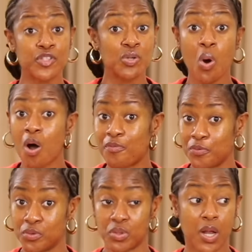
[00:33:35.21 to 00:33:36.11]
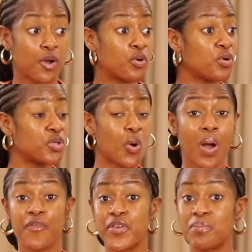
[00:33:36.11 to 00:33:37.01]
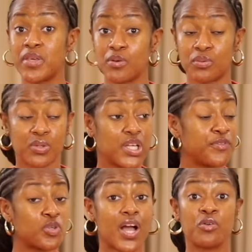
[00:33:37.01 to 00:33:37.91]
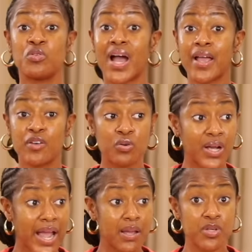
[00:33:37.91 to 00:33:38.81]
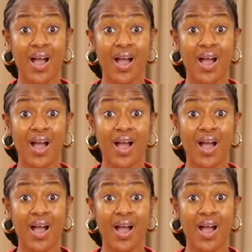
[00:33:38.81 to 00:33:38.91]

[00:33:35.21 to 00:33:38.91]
so often, cook your wife a meal. If you can't cook her a meal,